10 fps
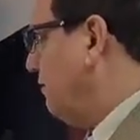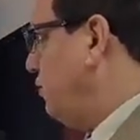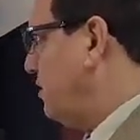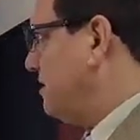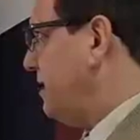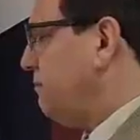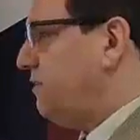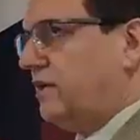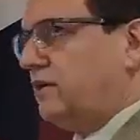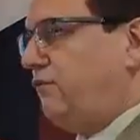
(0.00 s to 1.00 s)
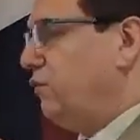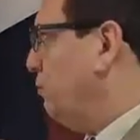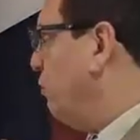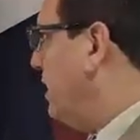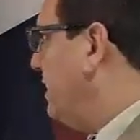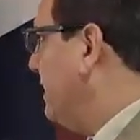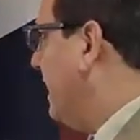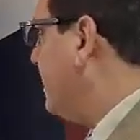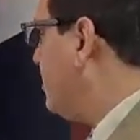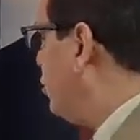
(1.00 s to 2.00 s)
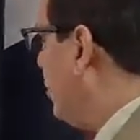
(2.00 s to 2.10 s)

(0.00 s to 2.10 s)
if you do the same thing, if you deploy an S